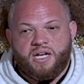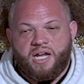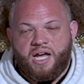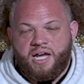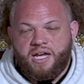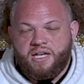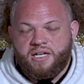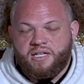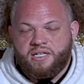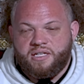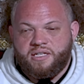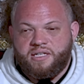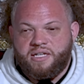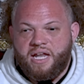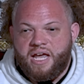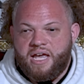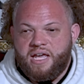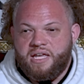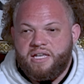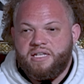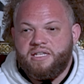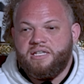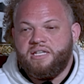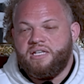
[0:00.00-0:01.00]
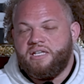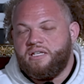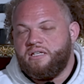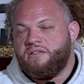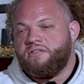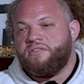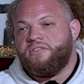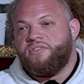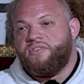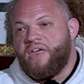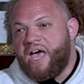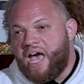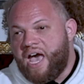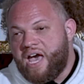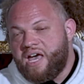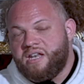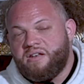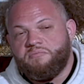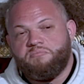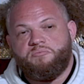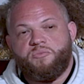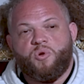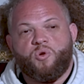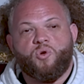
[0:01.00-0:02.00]
Like they need
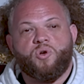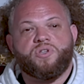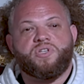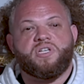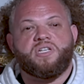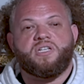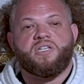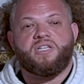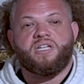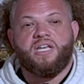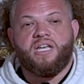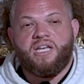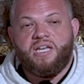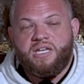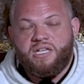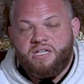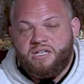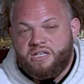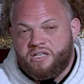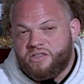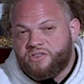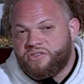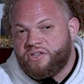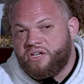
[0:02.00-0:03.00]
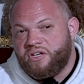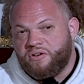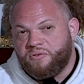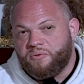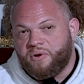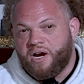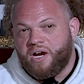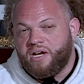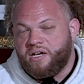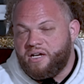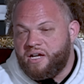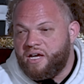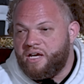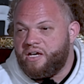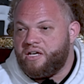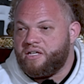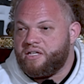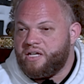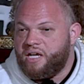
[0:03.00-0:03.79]
that more than anything Man. right now.